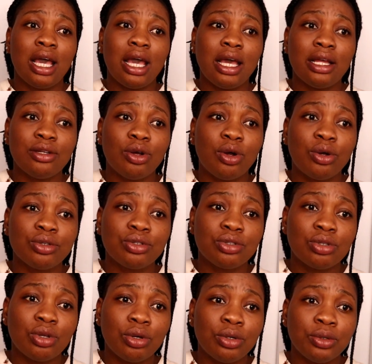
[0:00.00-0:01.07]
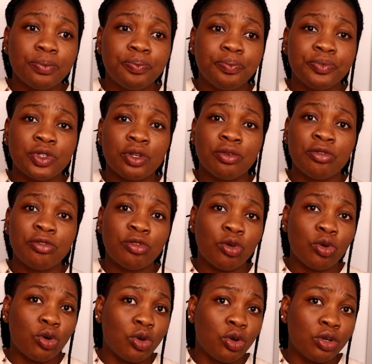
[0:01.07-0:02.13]
and also
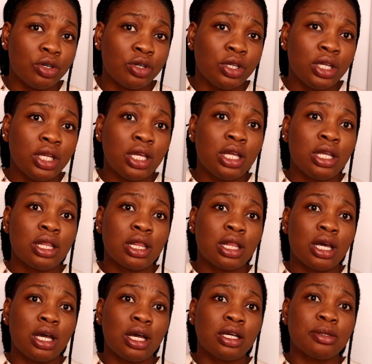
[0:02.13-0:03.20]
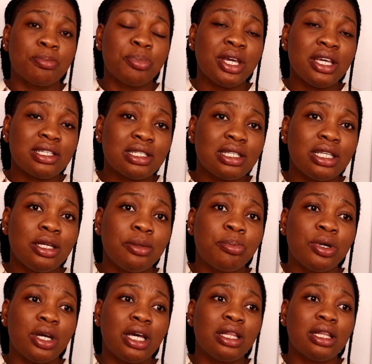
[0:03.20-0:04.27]
for the payslip
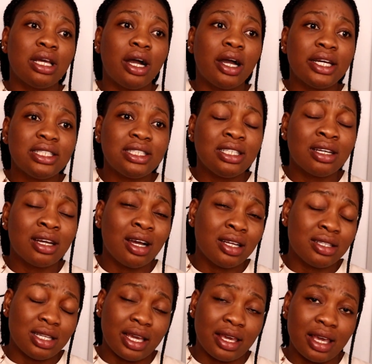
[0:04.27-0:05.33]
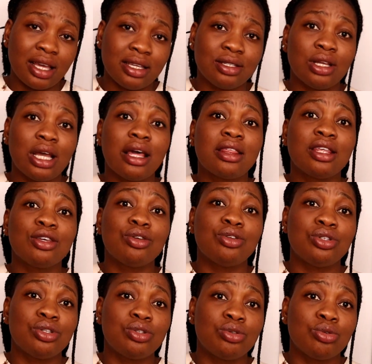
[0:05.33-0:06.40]
and the ID card, I think you
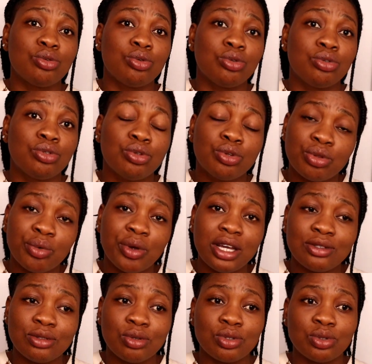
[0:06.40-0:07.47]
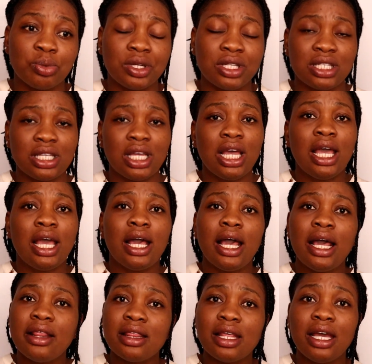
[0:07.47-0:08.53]
need to notarize those ones,
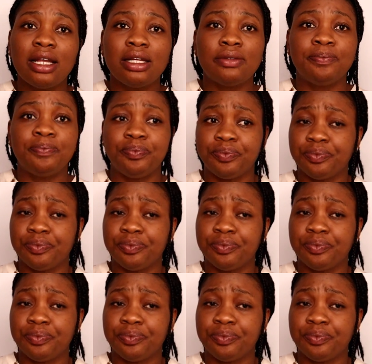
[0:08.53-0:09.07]
and then